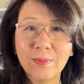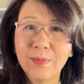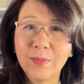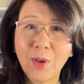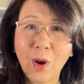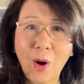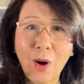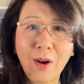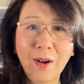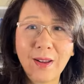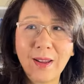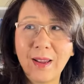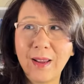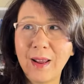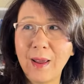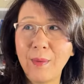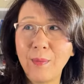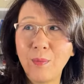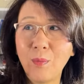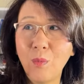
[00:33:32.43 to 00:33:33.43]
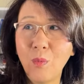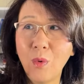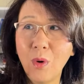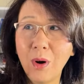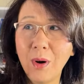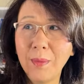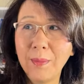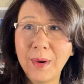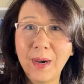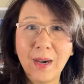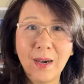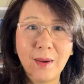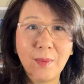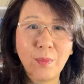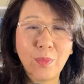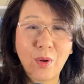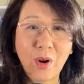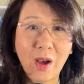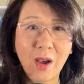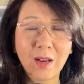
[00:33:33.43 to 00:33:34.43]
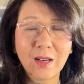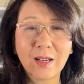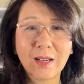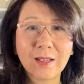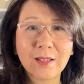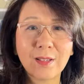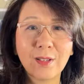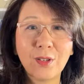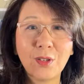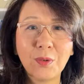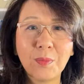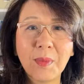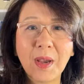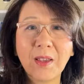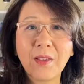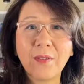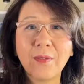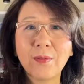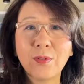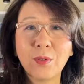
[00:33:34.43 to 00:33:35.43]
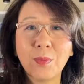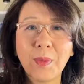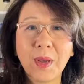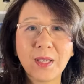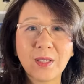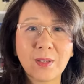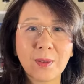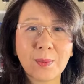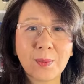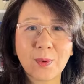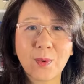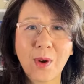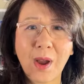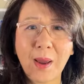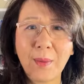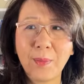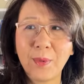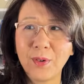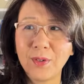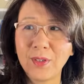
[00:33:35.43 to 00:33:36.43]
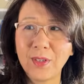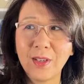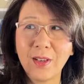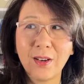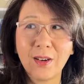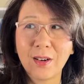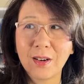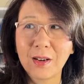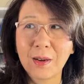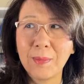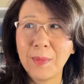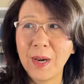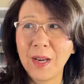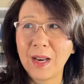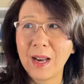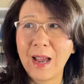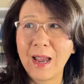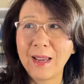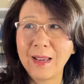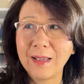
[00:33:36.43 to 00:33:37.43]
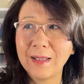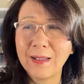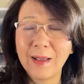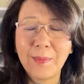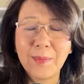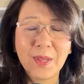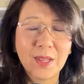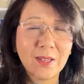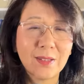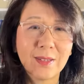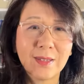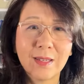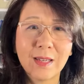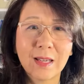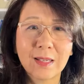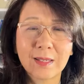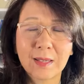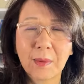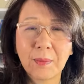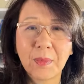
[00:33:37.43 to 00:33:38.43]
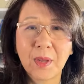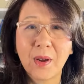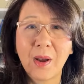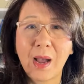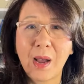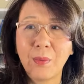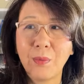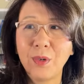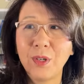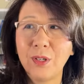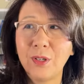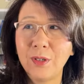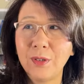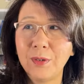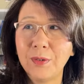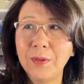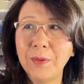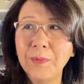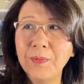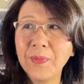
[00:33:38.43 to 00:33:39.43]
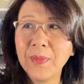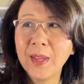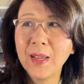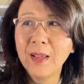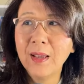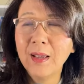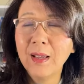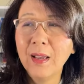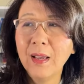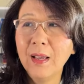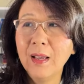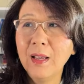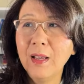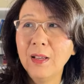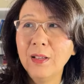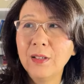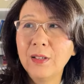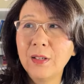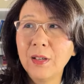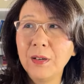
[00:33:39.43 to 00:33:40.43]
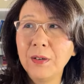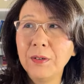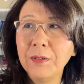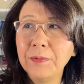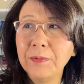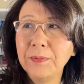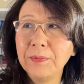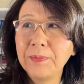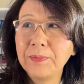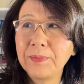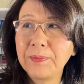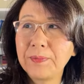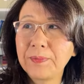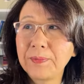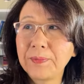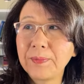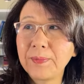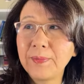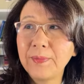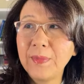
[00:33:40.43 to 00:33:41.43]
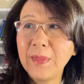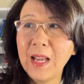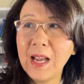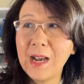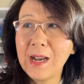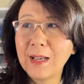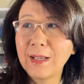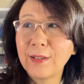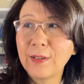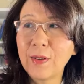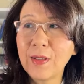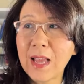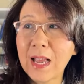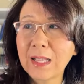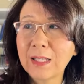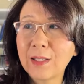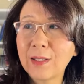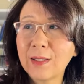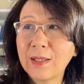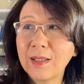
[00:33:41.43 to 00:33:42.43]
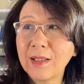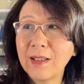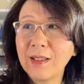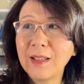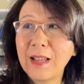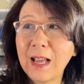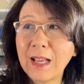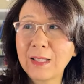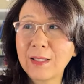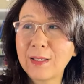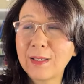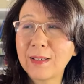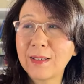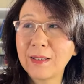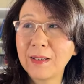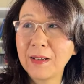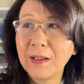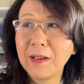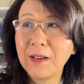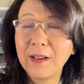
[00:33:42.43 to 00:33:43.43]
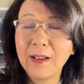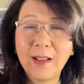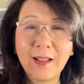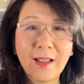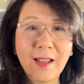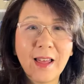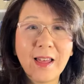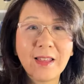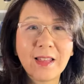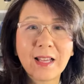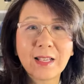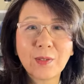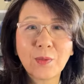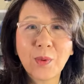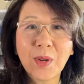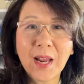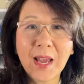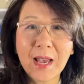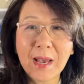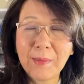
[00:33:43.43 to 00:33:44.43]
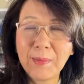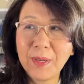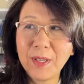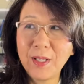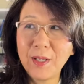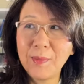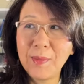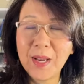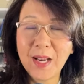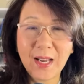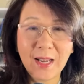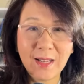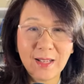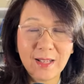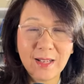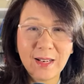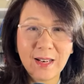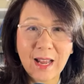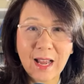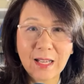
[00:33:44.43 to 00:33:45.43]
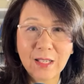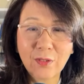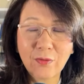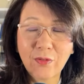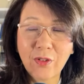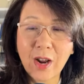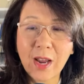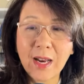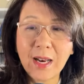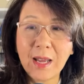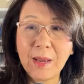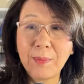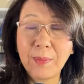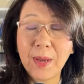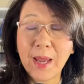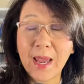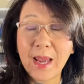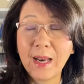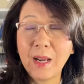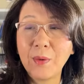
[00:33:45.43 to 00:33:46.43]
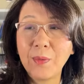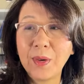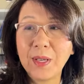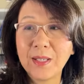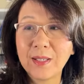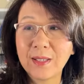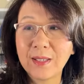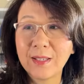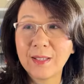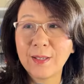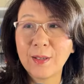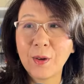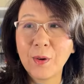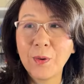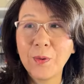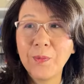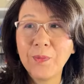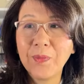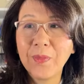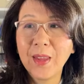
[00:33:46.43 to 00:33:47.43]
Target and Walmart products to my subscribers here. Come on. I mean, this is not something I would do. So yeah, so that's what happened to me last Friday. But anyways, so